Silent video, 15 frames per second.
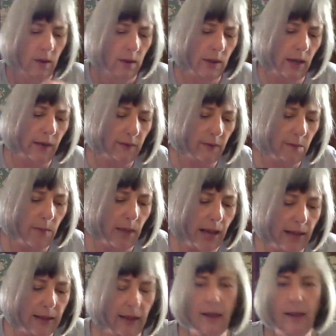Doesn't
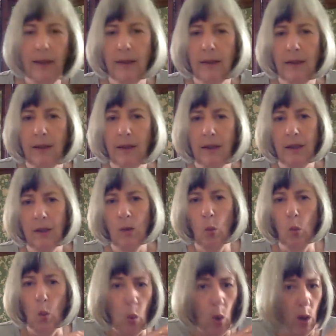matter
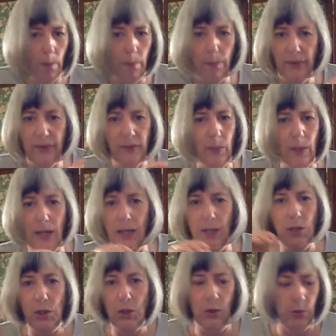what
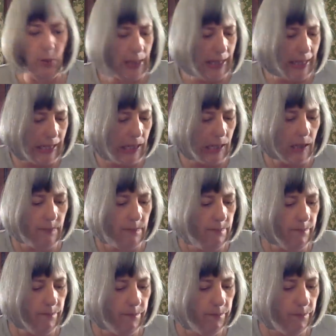persuasion you are,
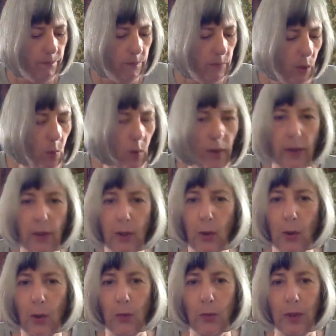whether
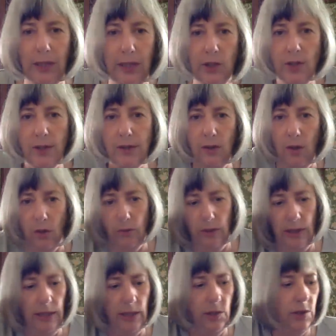you're religious, non
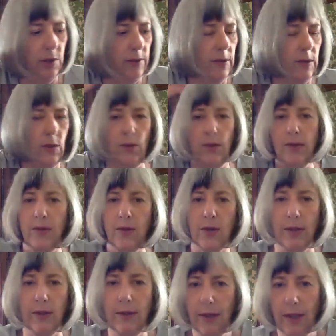religious,
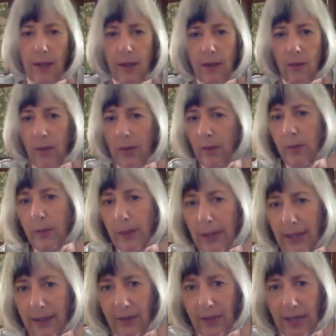Christian, whether we
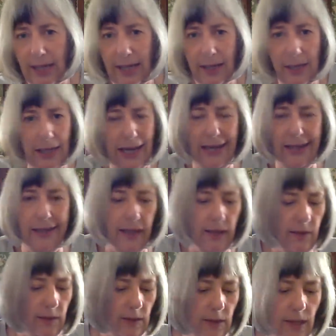believe in
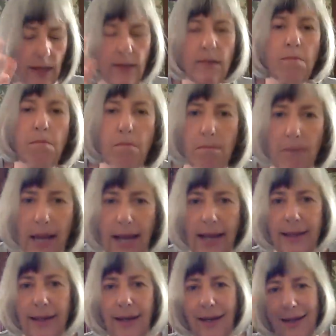aliens, it doesn't
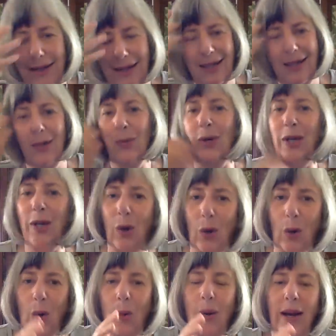matter. We
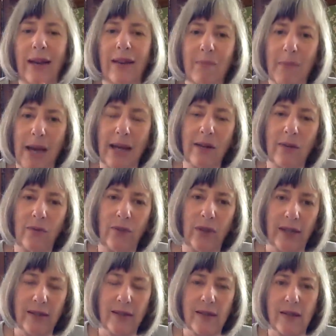always
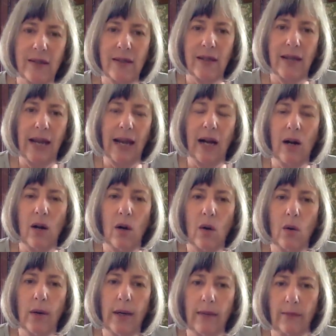manifest
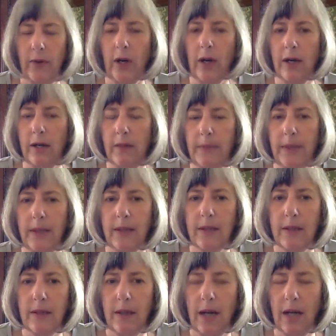our
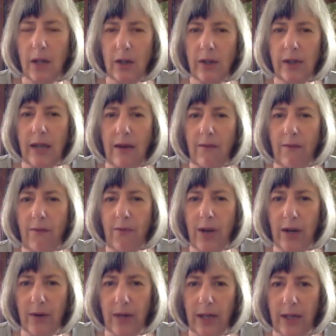environment. I learned that
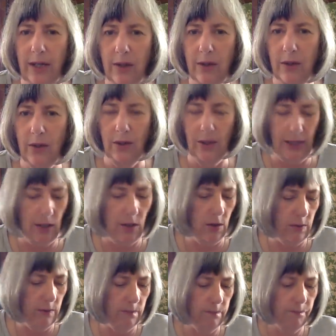very early
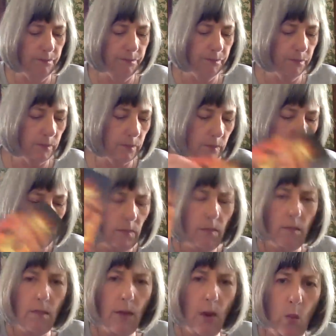on.
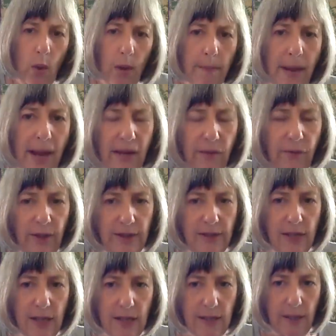We're
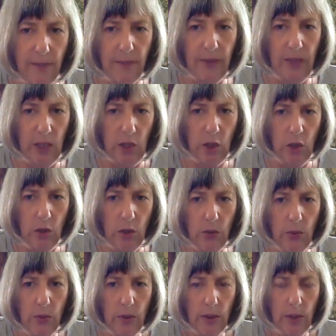manifesting something new.